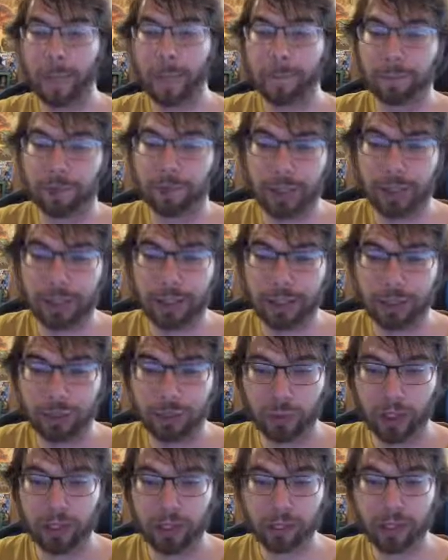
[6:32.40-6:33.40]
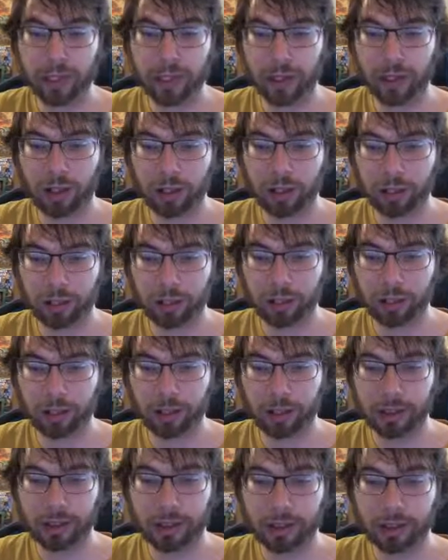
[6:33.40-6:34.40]
And then whenever this card is
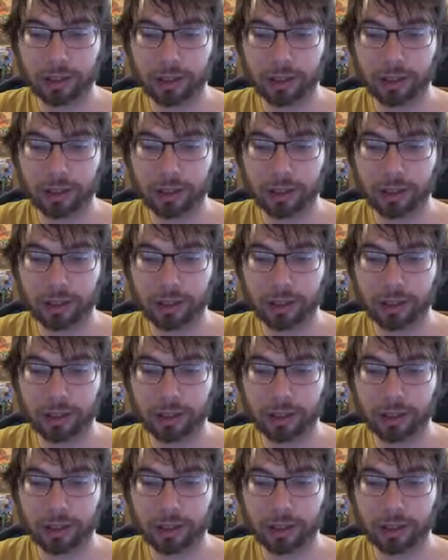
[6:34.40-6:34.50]
summoned,